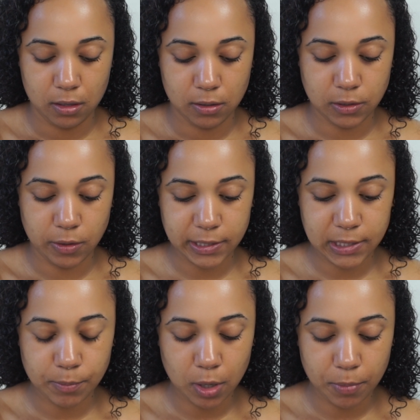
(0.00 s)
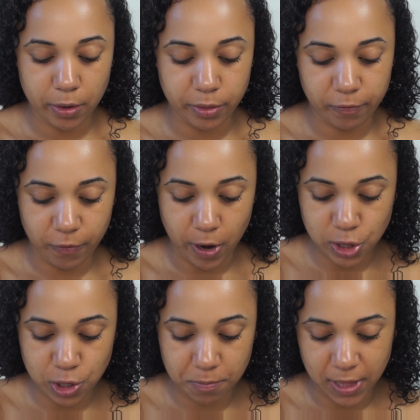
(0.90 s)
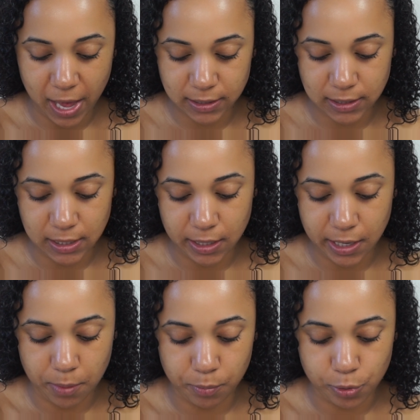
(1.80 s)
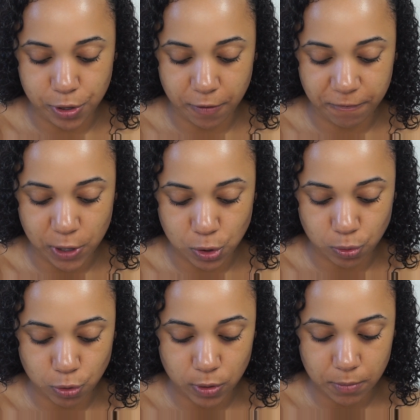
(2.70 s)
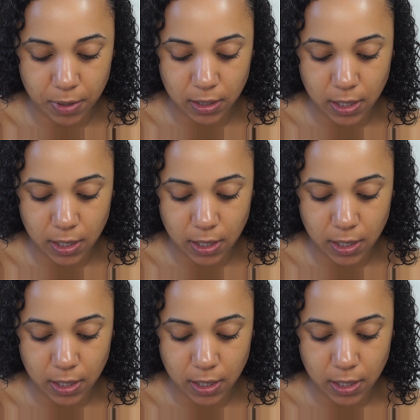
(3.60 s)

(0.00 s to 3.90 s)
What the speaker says: So next I'm gonna put on the Fresh Black Tea Kombucha Facial Treatment